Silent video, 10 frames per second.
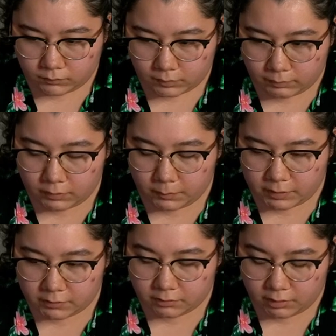Wait, no, my
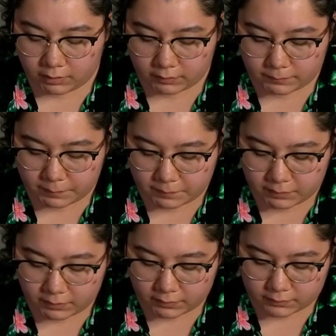degree cost
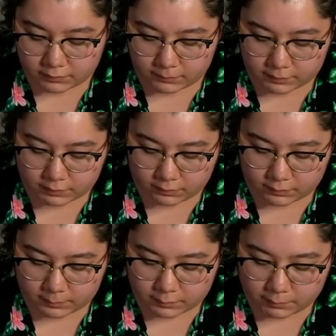50,000. I
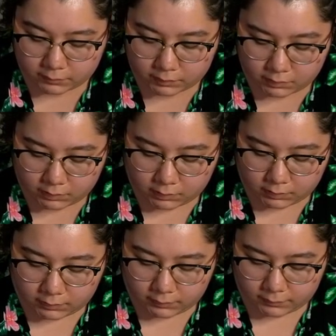misspoke.
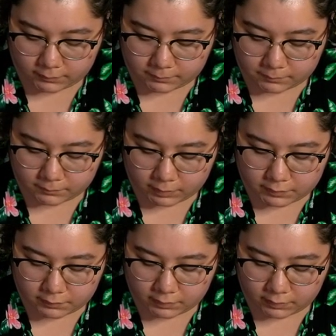I
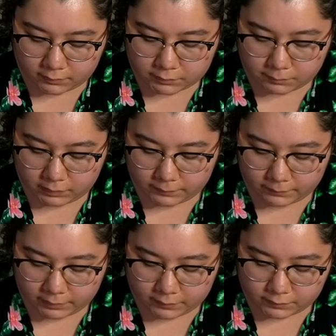took out
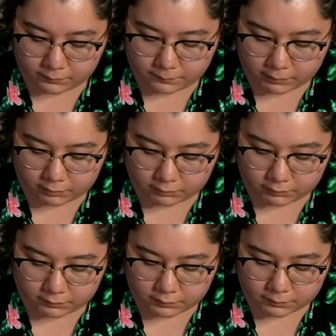25,000 in federal
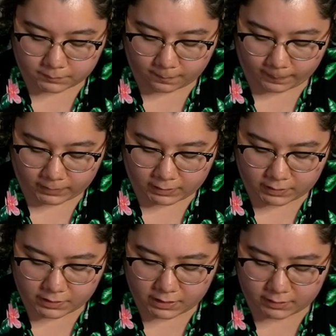loans
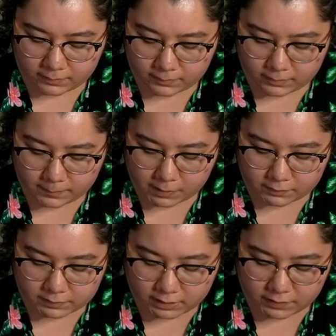and then
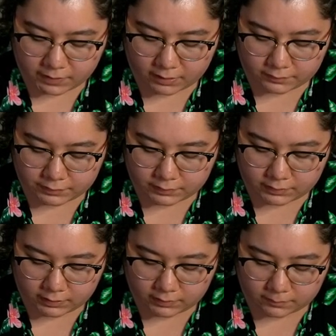about 10,000
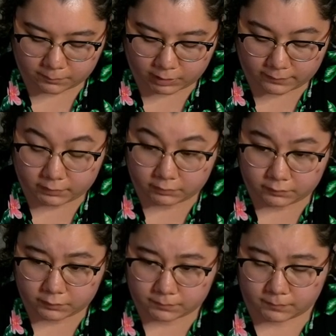in private
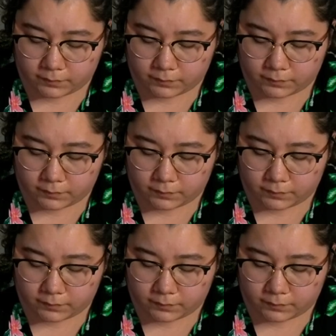loans.